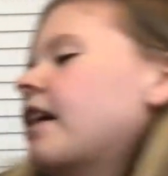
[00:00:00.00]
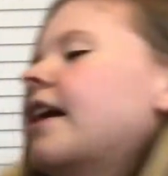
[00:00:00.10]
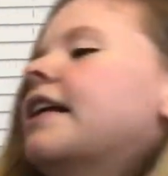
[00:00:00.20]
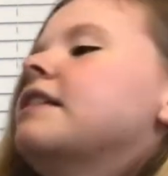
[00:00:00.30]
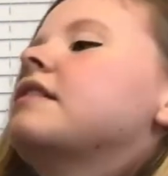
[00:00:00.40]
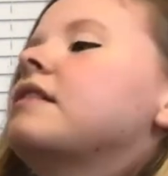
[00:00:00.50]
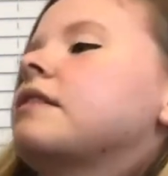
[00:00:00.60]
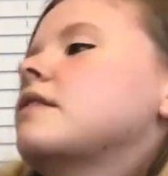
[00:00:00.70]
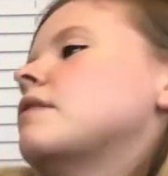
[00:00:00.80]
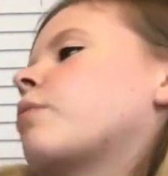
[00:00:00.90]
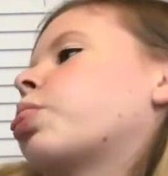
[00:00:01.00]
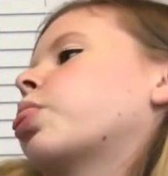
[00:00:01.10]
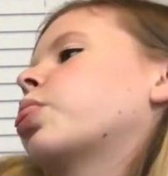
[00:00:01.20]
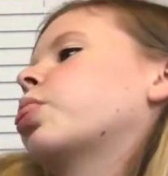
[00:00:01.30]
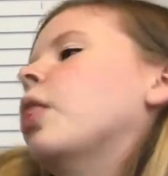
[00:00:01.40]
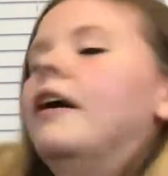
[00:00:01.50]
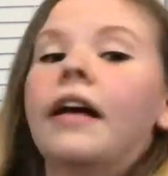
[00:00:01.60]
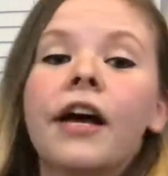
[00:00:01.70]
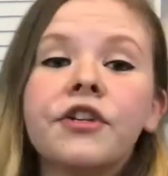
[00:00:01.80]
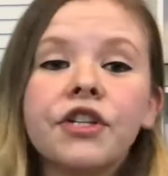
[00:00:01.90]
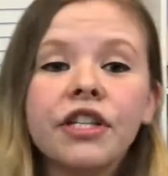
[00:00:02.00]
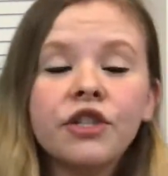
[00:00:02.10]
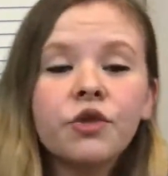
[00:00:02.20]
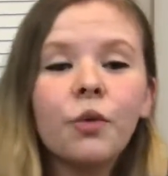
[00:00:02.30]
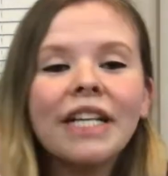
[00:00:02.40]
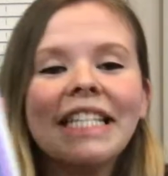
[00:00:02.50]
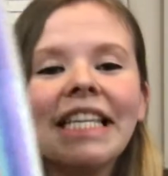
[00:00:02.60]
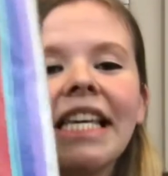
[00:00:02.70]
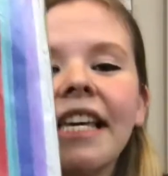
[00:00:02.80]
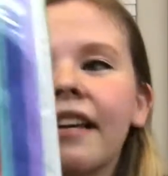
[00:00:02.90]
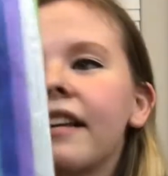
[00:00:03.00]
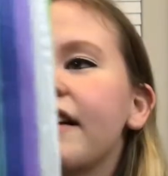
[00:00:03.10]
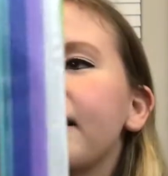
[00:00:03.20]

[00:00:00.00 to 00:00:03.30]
I got is 120